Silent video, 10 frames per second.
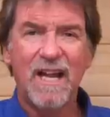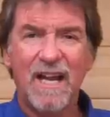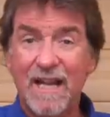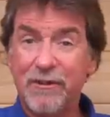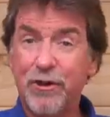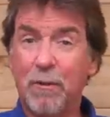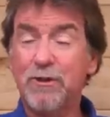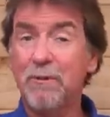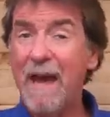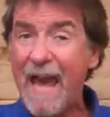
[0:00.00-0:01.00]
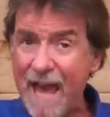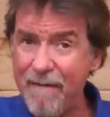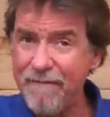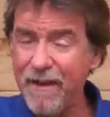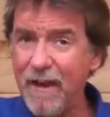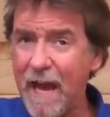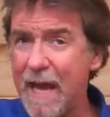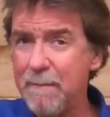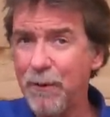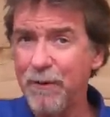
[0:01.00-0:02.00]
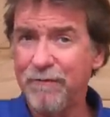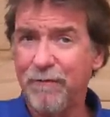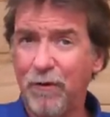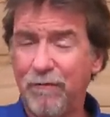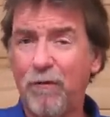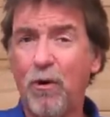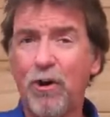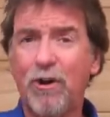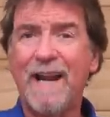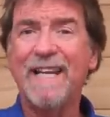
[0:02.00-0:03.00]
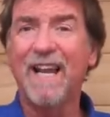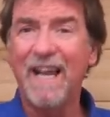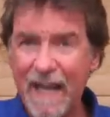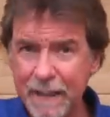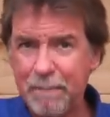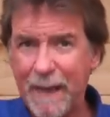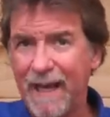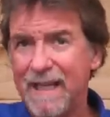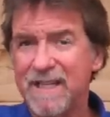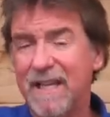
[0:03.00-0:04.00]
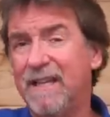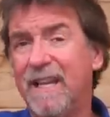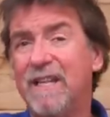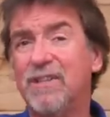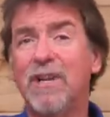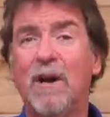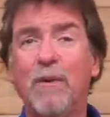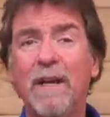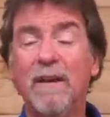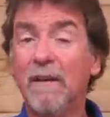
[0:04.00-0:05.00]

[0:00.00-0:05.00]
Let's drop some heavier 8.44 grain lead pellets in then, shall we,